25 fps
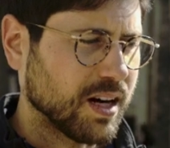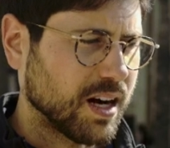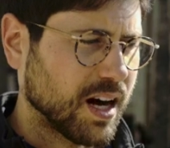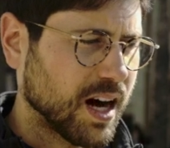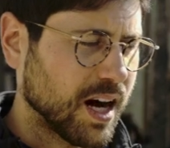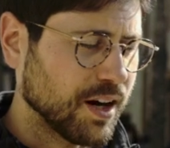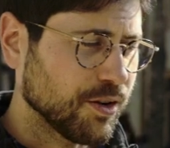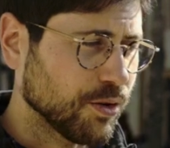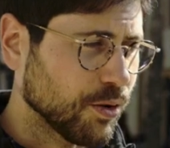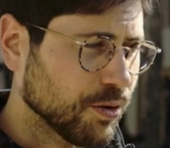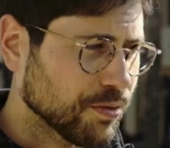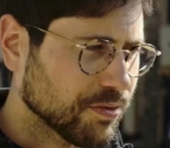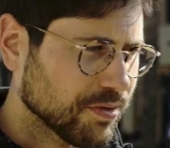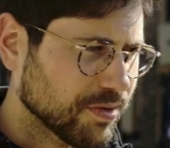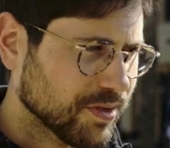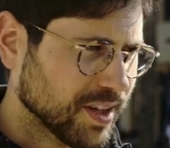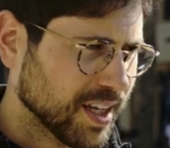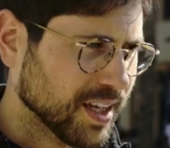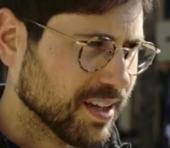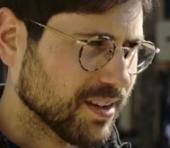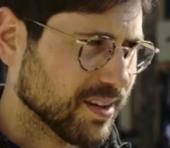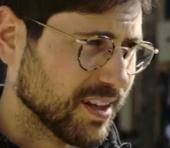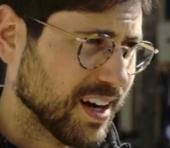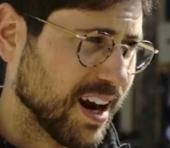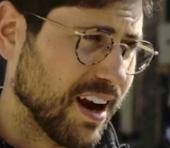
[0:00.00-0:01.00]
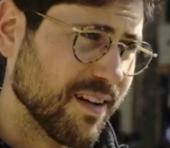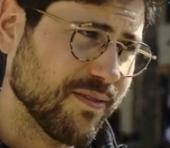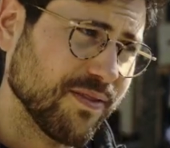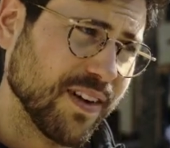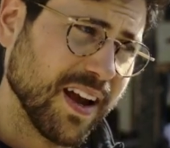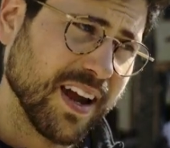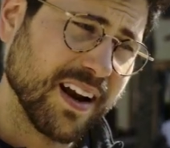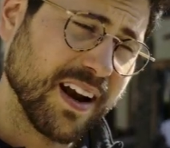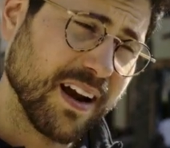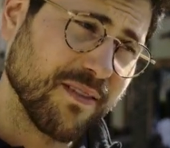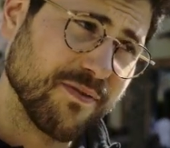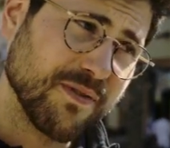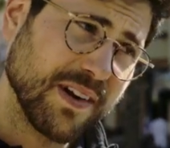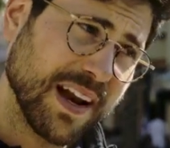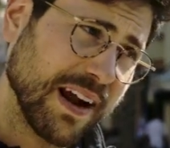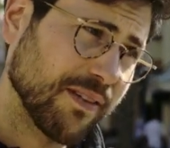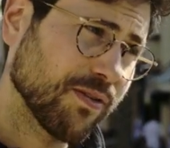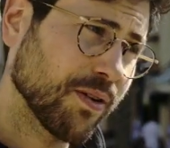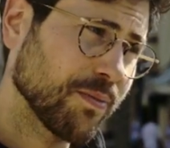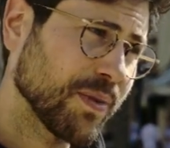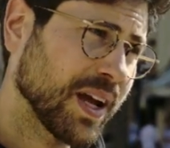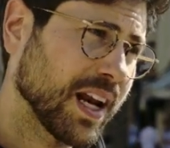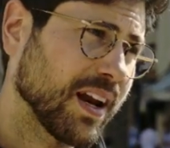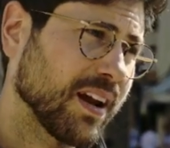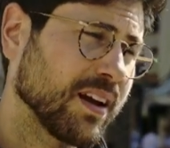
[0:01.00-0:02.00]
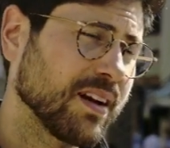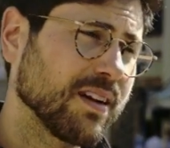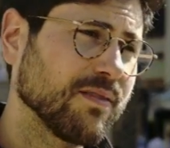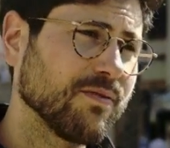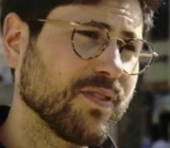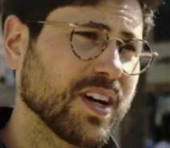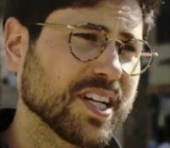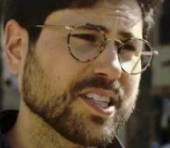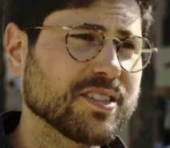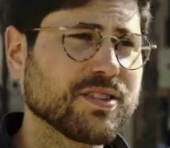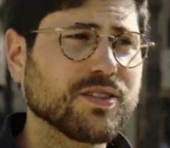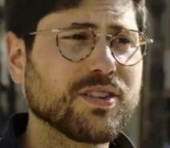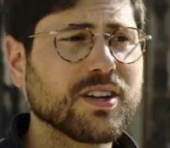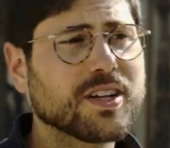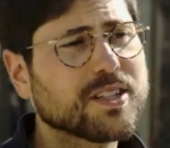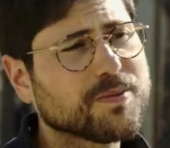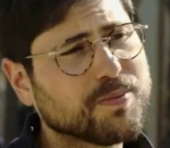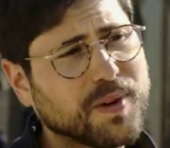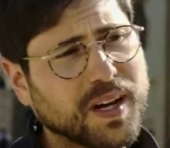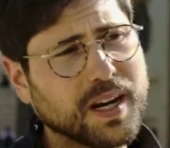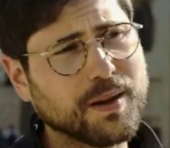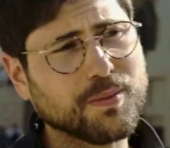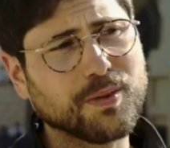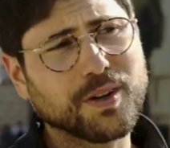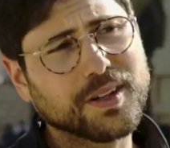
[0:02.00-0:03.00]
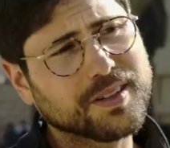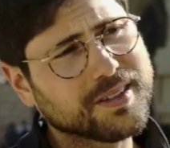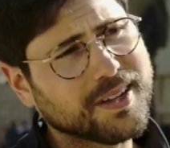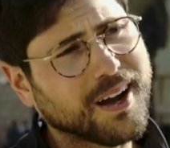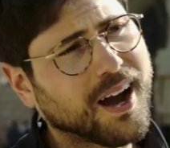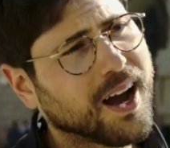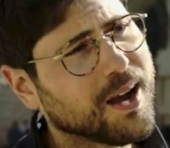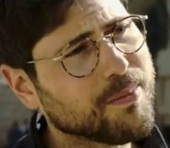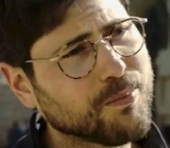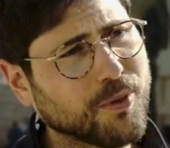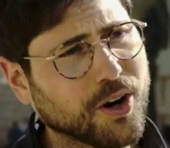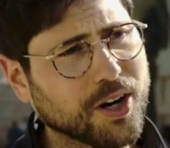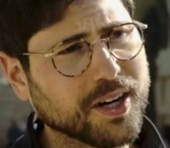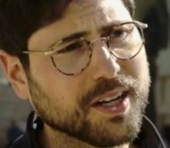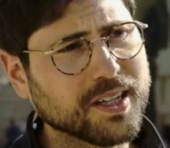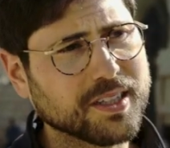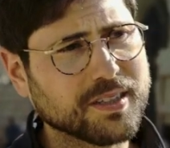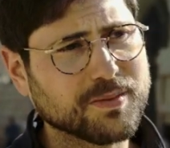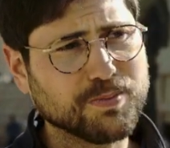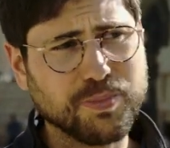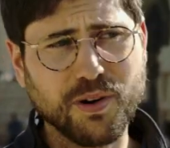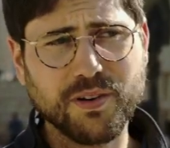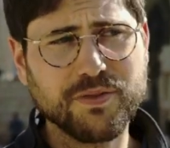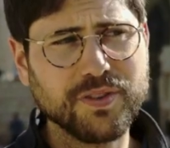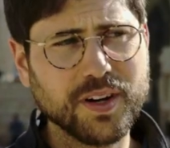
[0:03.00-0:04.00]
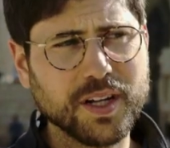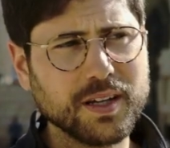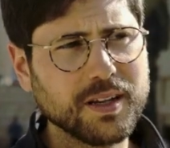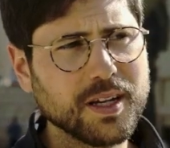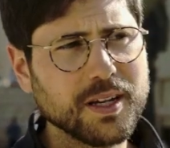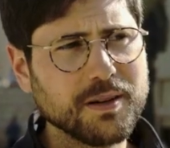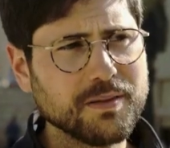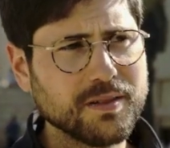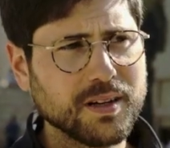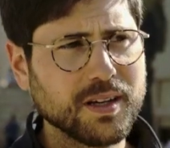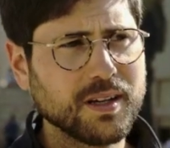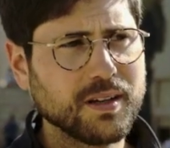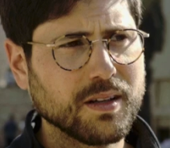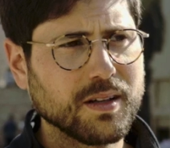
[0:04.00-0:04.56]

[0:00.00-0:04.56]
I don't think that I've never met an investor that has been able to time markets perfectly.